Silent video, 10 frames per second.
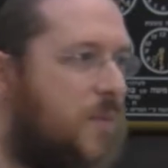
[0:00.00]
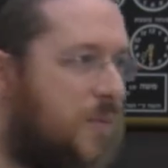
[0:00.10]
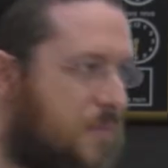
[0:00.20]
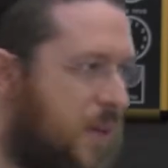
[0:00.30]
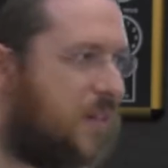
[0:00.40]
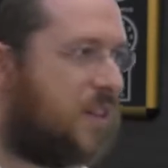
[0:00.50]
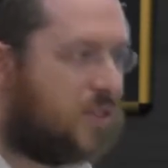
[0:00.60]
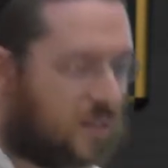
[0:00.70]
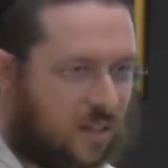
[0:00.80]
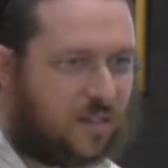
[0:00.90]
the meat
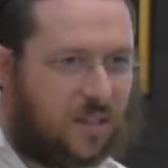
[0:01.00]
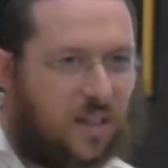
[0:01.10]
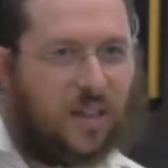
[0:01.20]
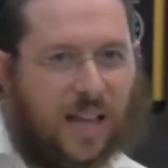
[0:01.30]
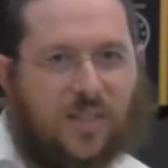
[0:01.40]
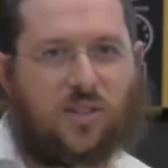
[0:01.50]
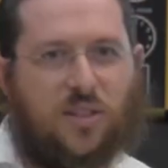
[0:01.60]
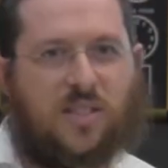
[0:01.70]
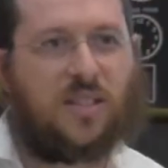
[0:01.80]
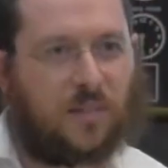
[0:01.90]
that, that, that allows you
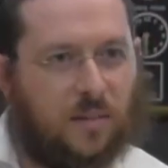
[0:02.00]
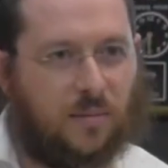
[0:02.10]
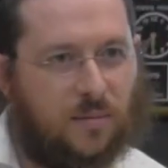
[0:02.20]
to sit.